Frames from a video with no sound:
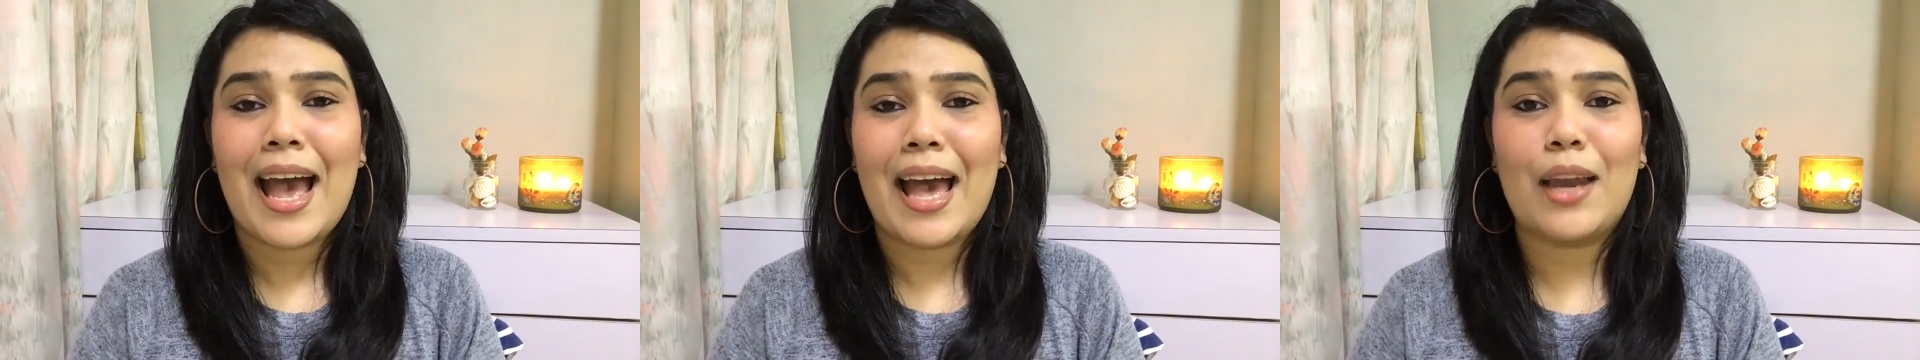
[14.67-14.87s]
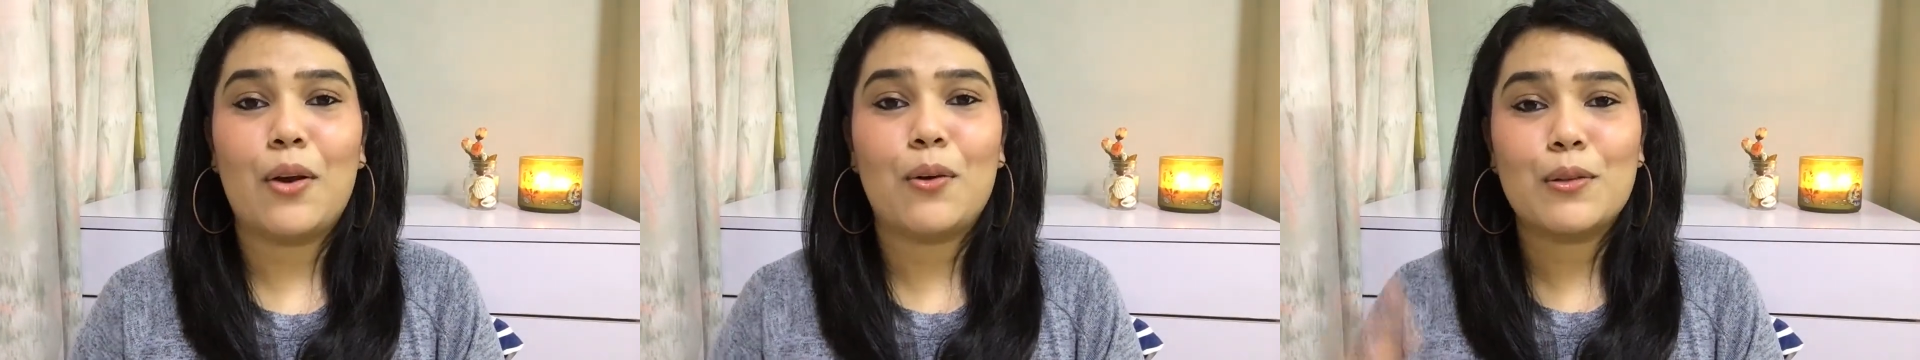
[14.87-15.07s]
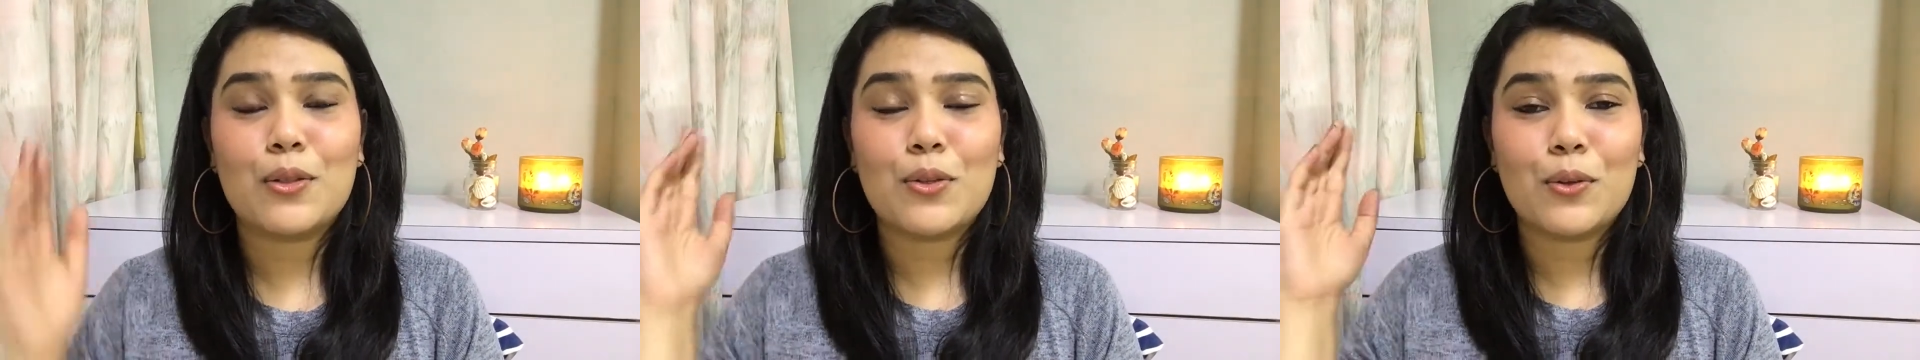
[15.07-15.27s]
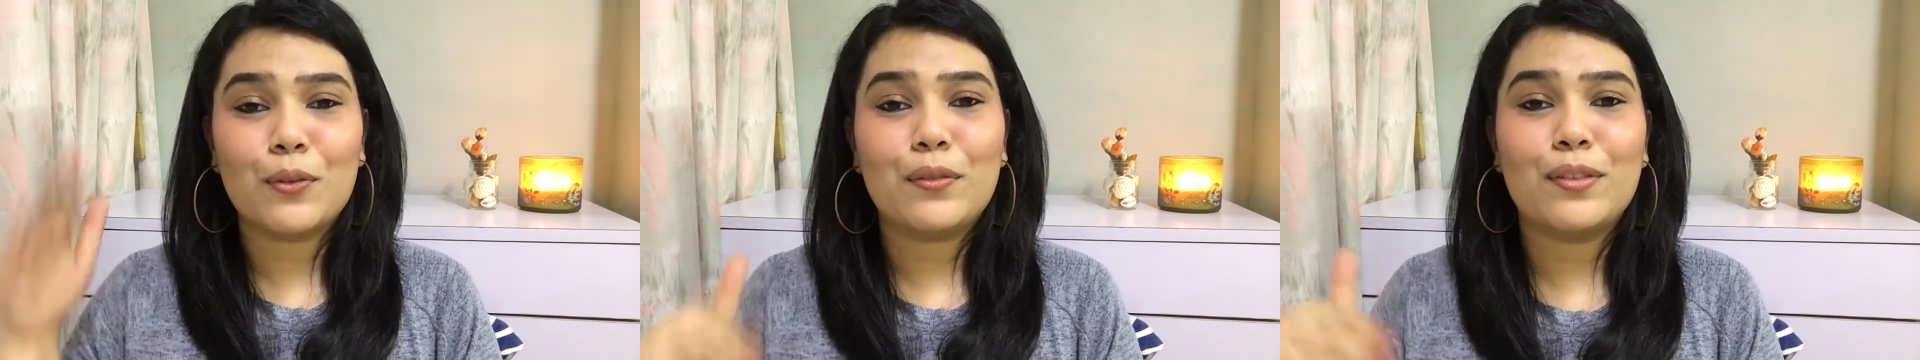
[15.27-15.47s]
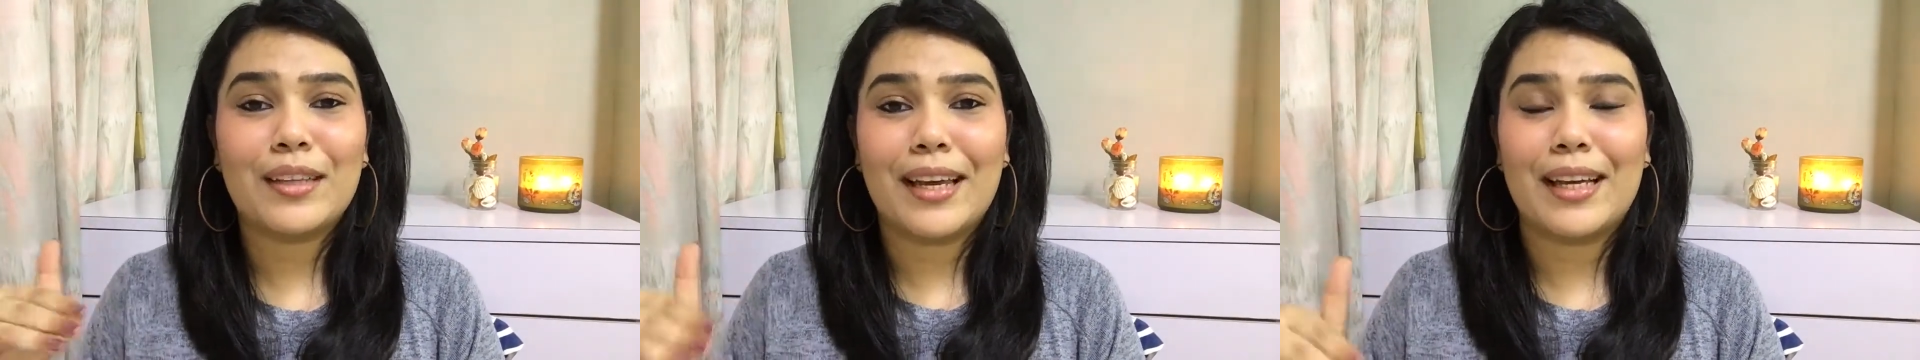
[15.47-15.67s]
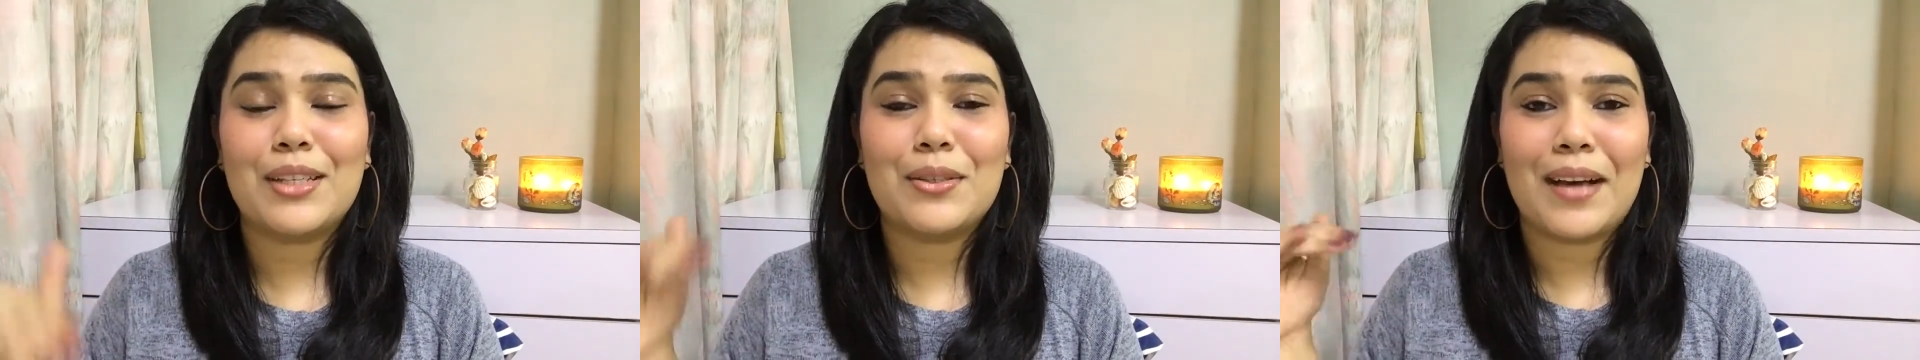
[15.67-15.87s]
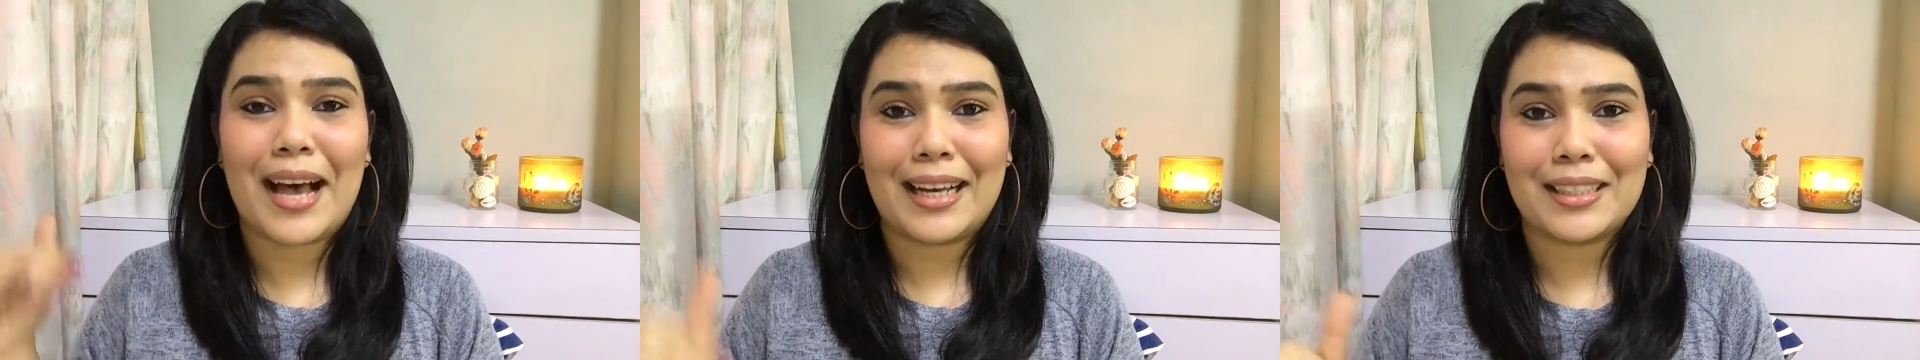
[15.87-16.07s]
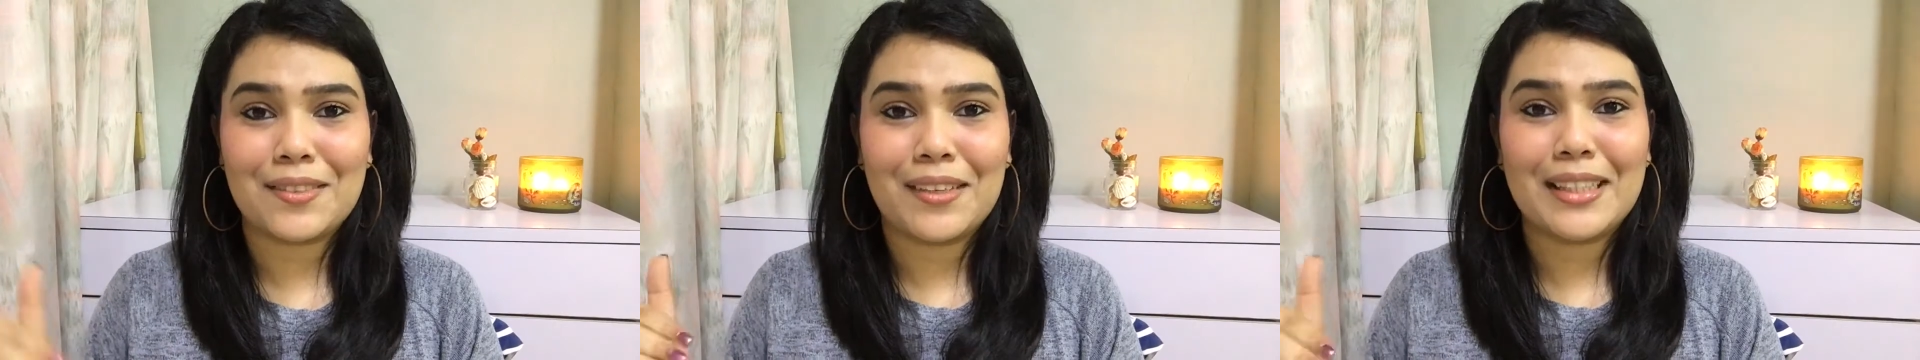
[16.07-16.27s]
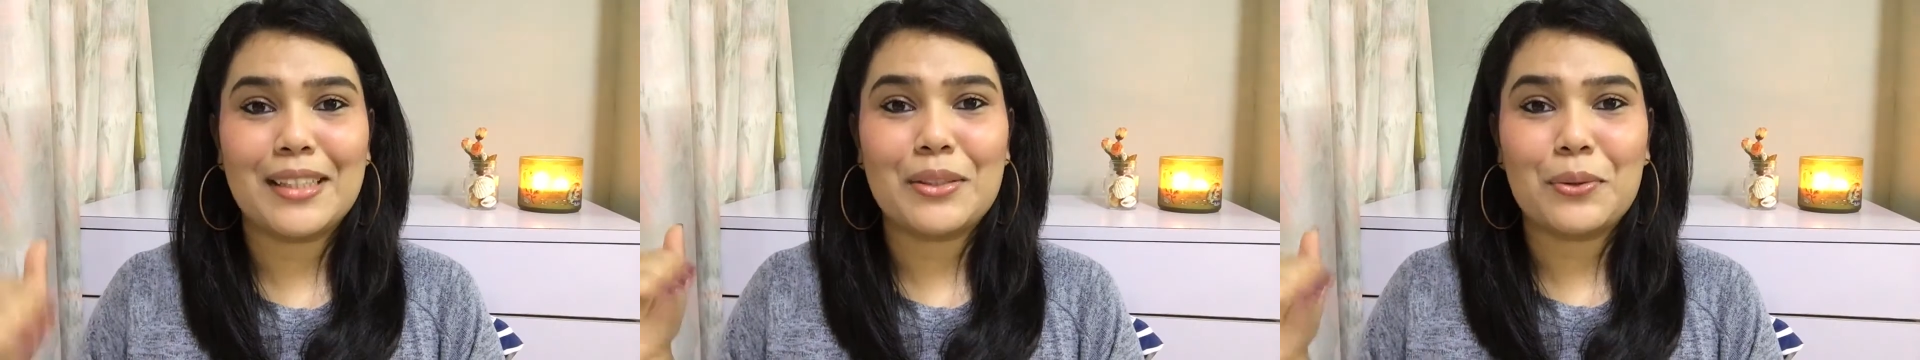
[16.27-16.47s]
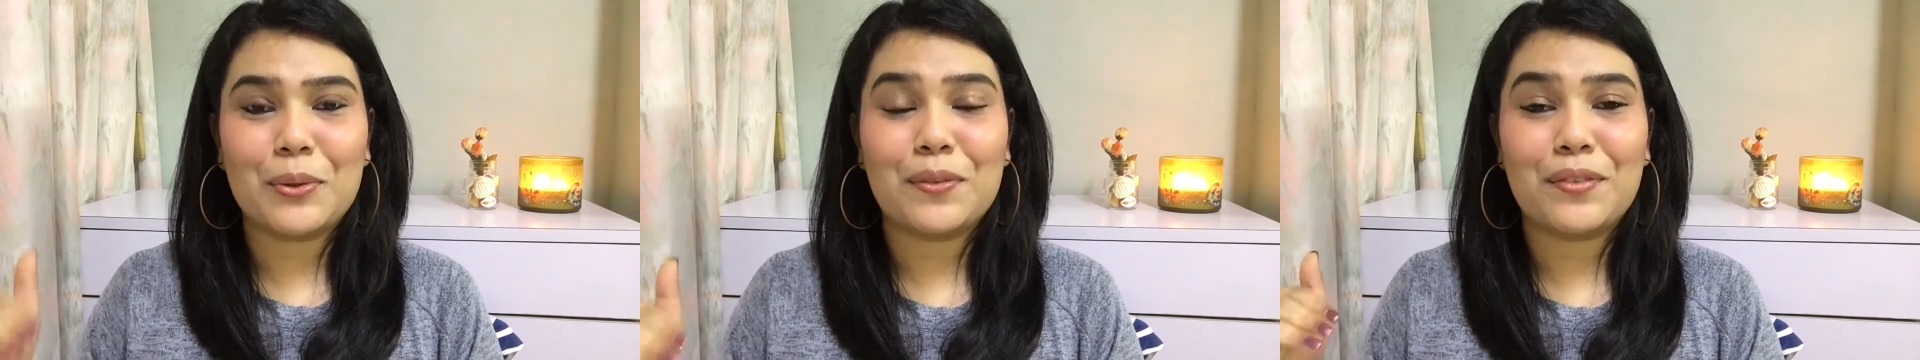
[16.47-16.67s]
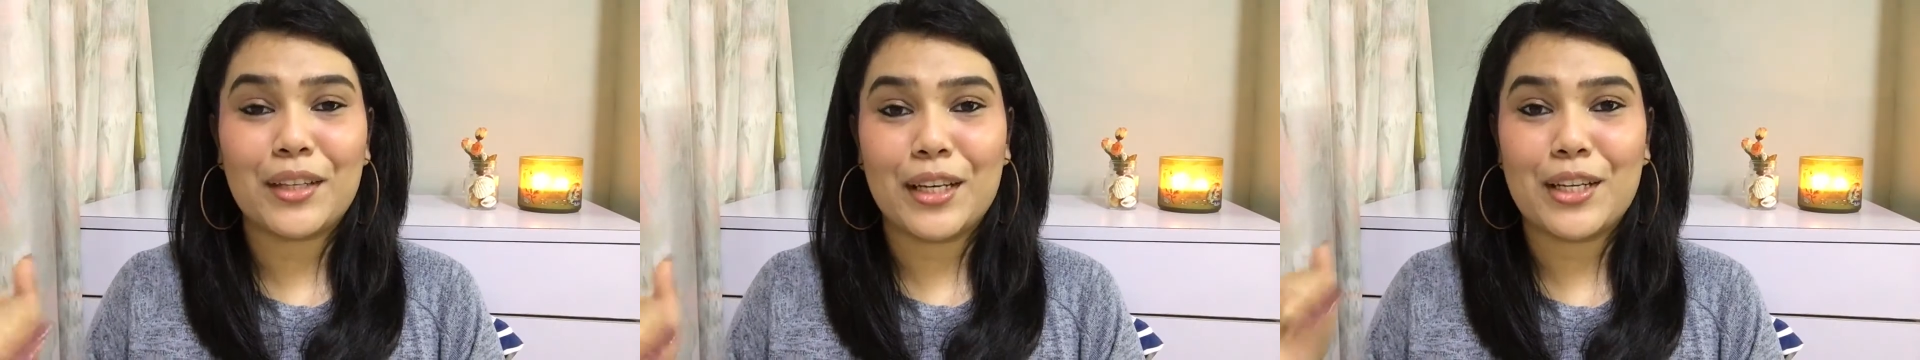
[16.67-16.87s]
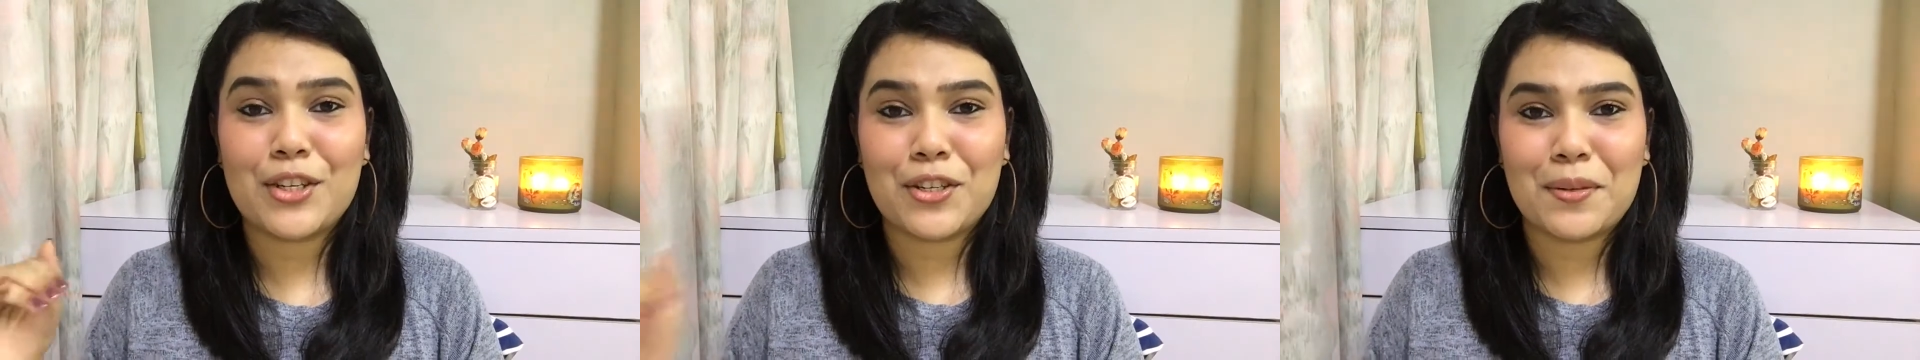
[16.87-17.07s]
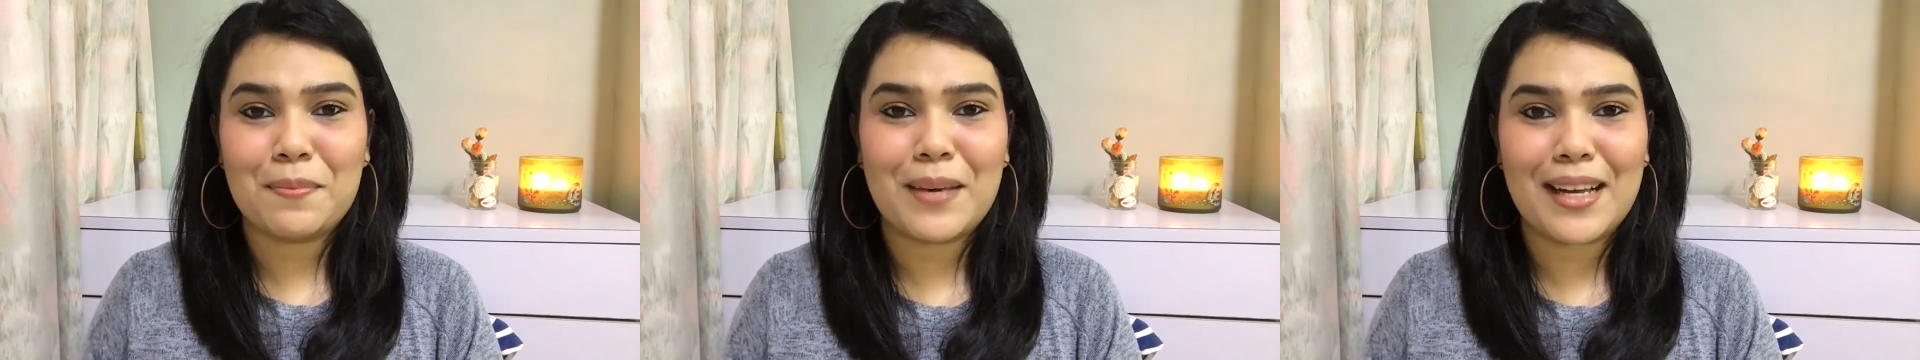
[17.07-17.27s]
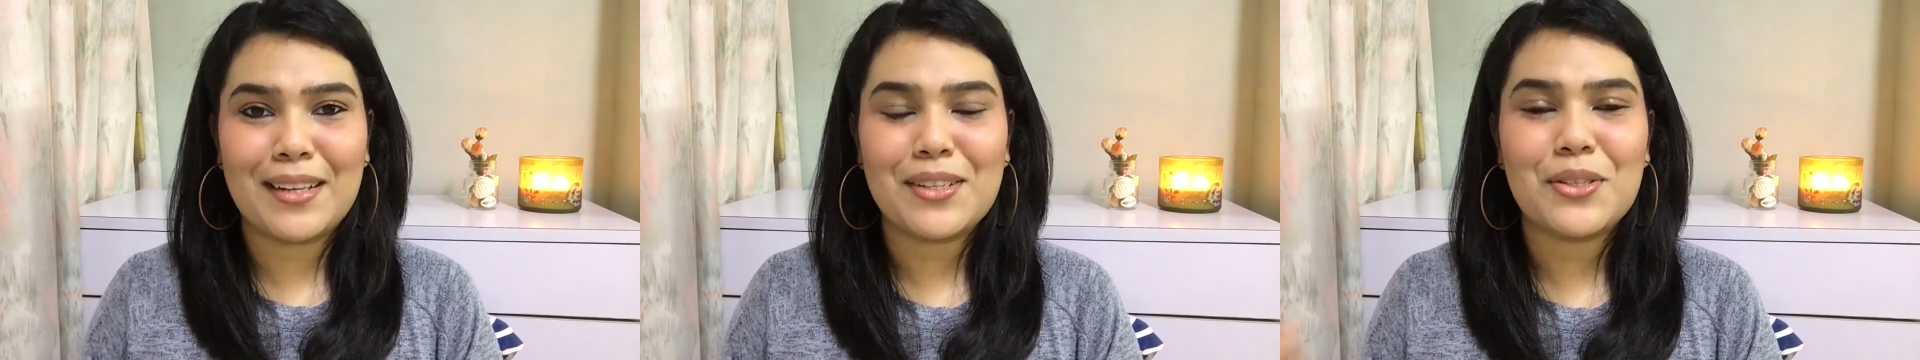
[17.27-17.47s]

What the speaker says: And also don't forget to activate that notification bell